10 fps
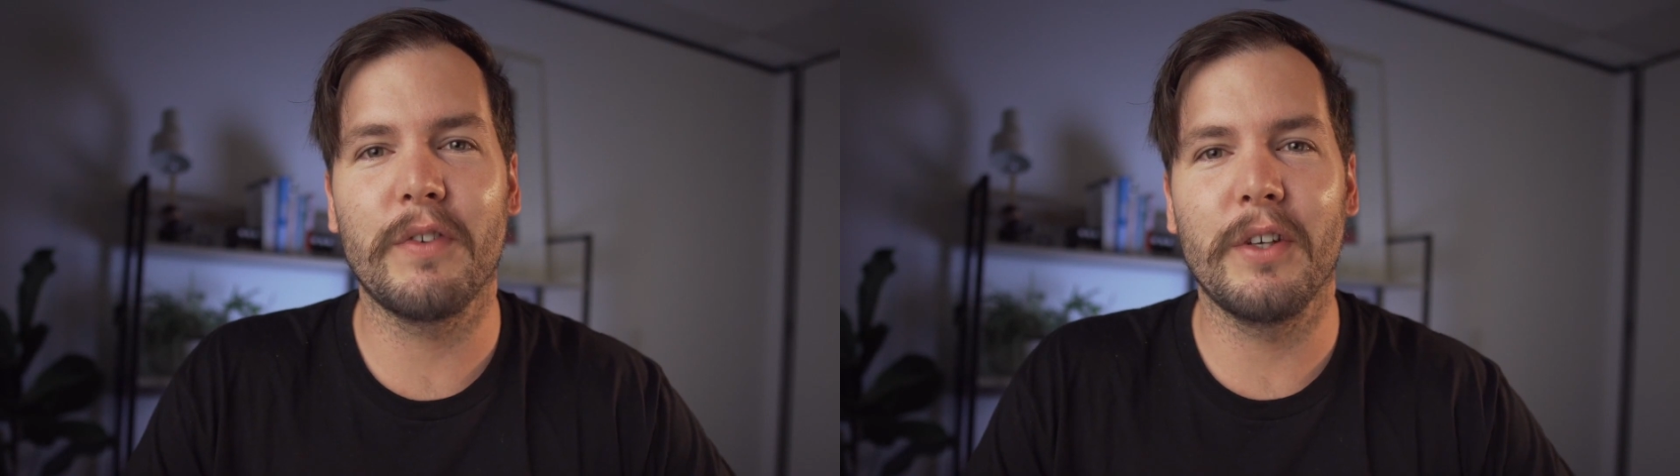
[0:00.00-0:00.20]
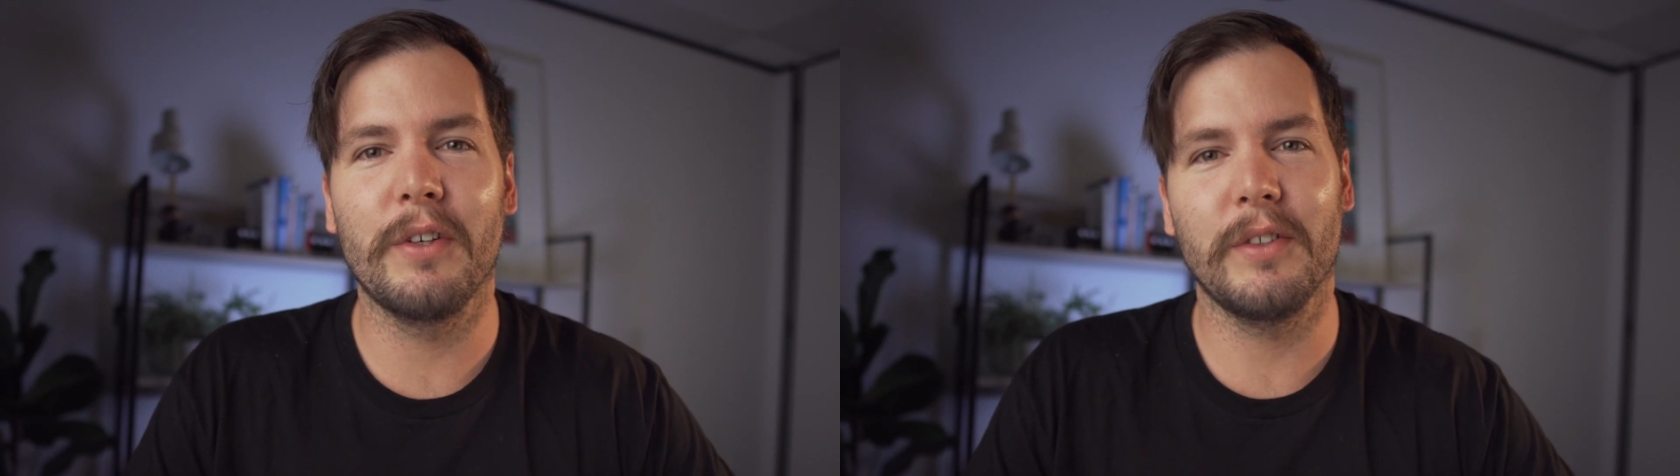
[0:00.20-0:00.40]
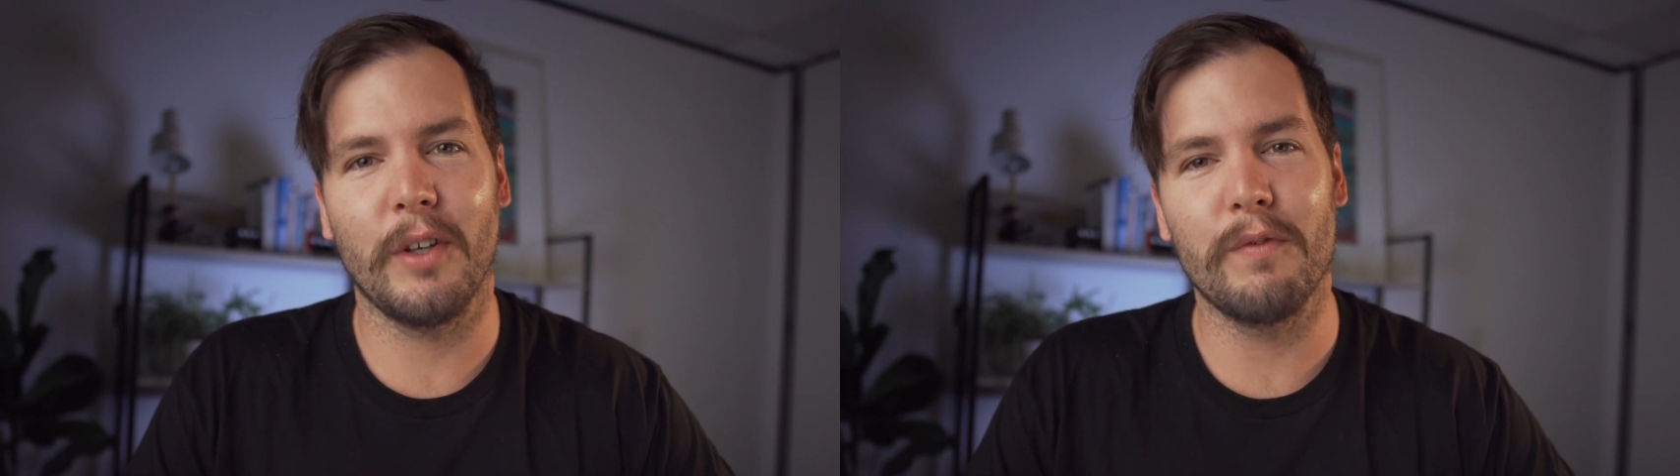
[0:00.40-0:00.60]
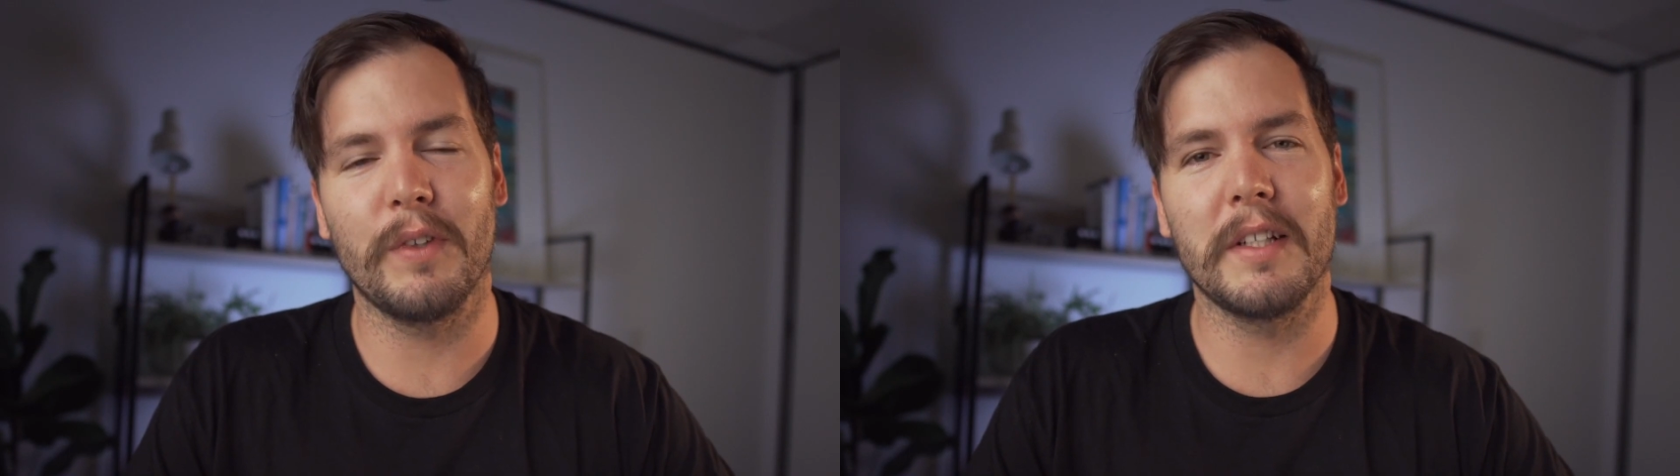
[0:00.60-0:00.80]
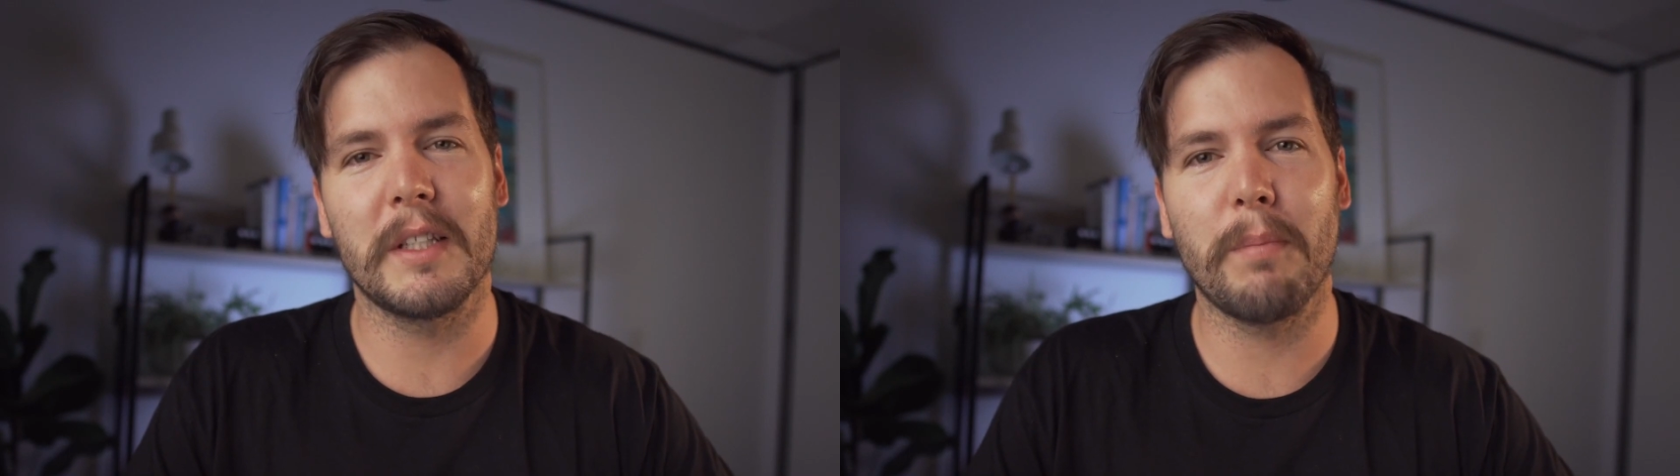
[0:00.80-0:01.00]
you to
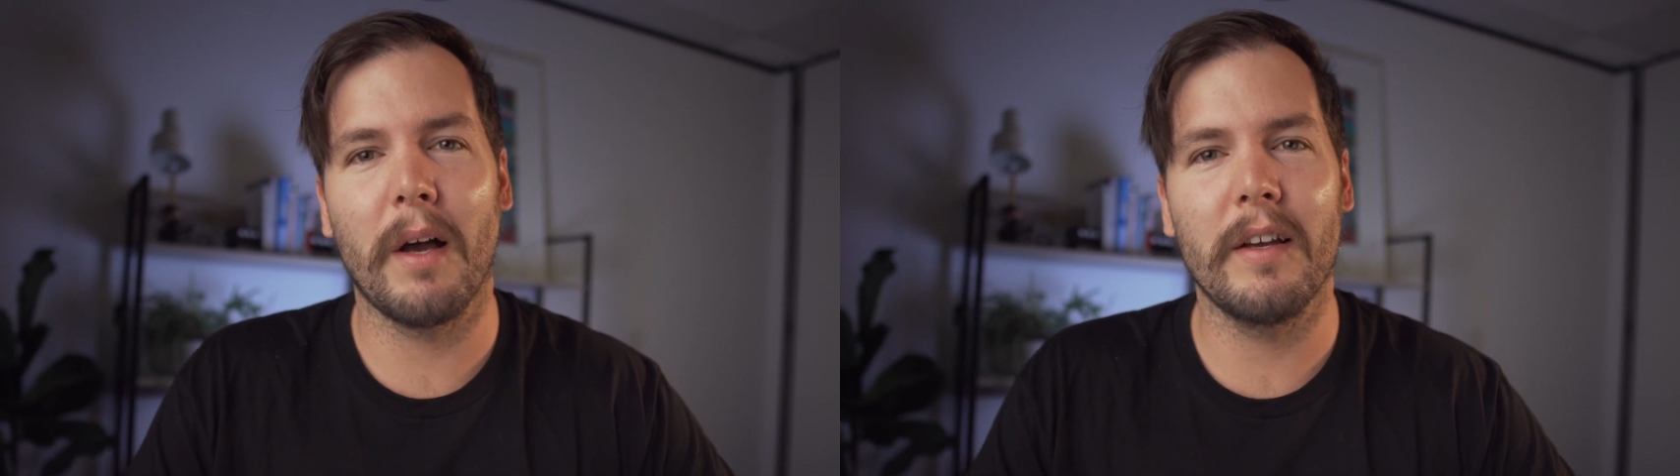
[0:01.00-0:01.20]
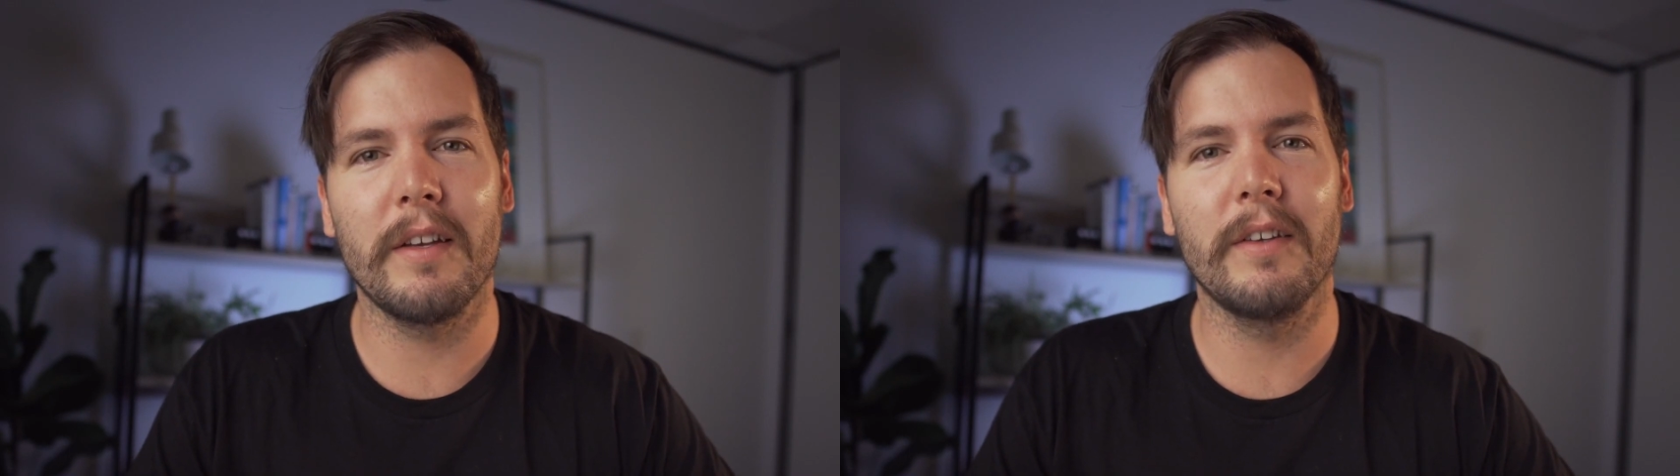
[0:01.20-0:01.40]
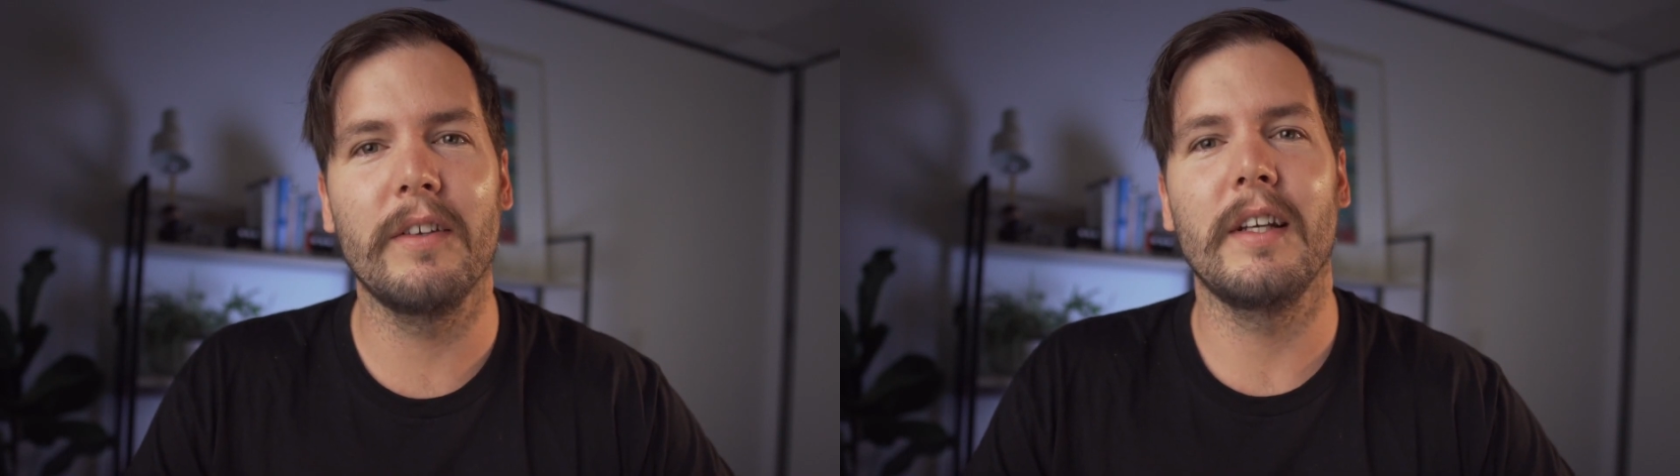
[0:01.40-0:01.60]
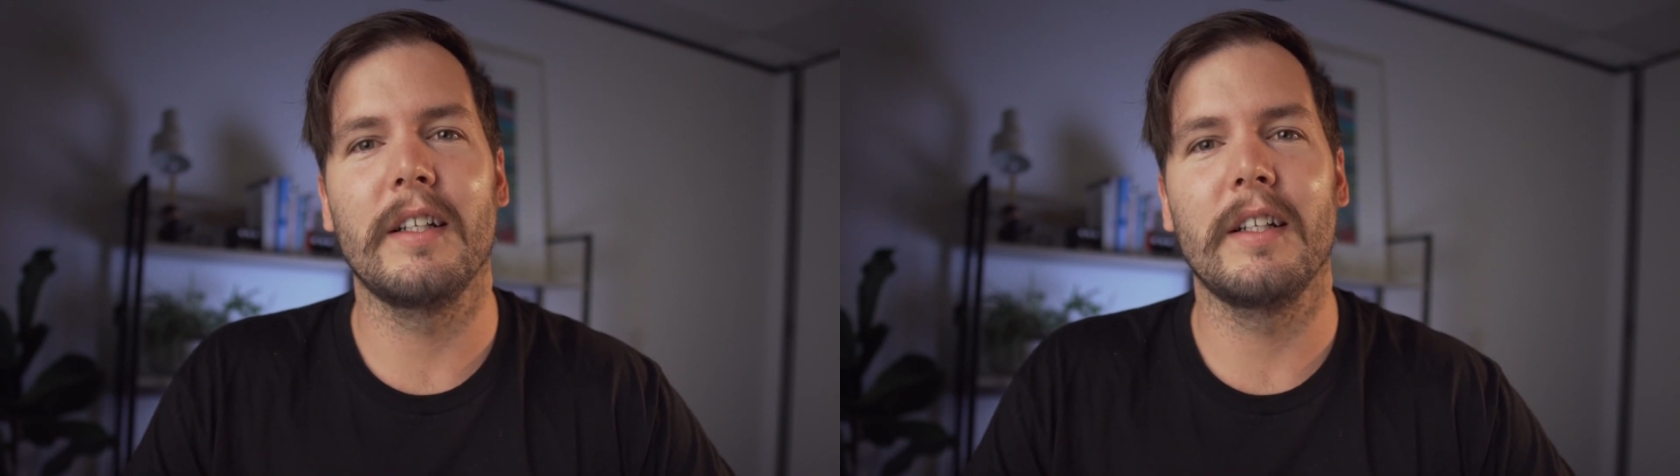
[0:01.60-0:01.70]
hopefully inspire you